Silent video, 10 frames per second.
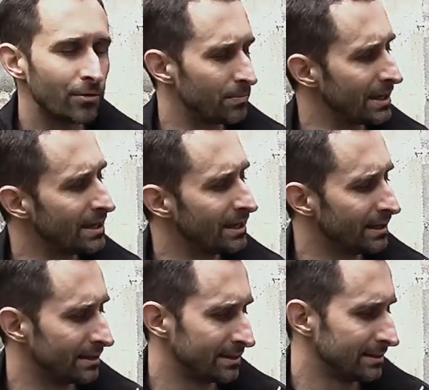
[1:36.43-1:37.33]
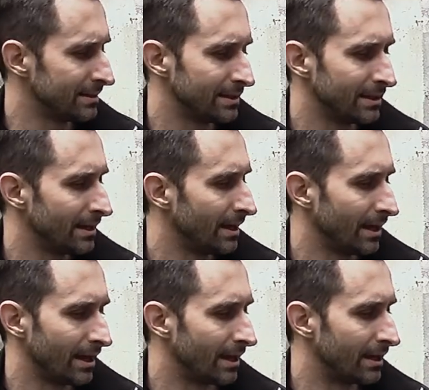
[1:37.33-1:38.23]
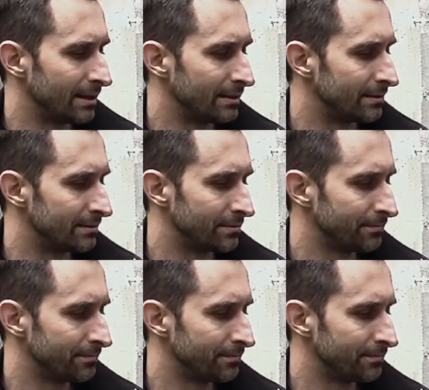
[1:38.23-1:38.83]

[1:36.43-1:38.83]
Bean and,